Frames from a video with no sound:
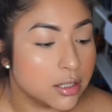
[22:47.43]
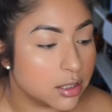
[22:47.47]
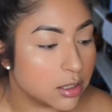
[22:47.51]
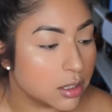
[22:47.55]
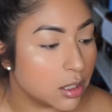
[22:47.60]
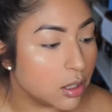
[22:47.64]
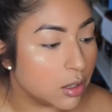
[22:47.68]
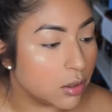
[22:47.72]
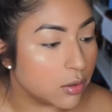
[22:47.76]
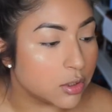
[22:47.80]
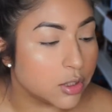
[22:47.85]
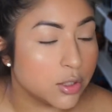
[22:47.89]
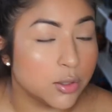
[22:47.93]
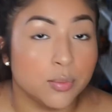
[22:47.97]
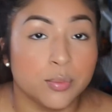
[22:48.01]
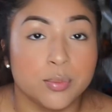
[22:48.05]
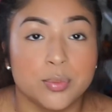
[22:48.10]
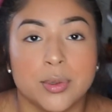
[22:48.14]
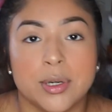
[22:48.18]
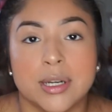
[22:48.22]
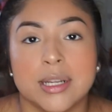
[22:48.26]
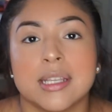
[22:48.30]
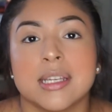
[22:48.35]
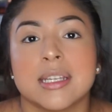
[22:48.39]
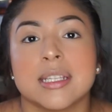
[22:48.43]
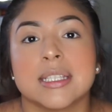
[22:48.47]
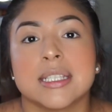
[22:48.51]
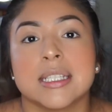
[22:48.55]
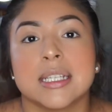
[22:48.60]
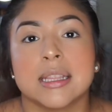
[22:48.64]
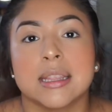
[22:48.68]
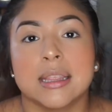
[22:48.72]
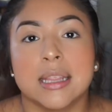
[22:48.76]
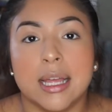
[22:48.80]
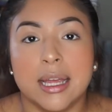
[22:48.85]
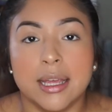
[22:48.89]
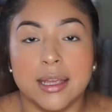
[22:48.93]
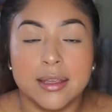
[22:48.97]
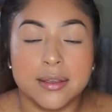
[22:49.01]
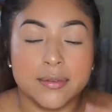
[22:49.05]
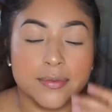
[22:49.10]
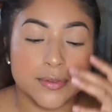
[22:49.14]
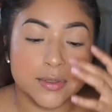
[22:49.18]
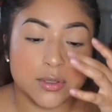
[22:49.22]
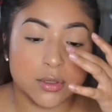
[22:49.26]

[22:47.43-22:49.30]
So to bring it to life,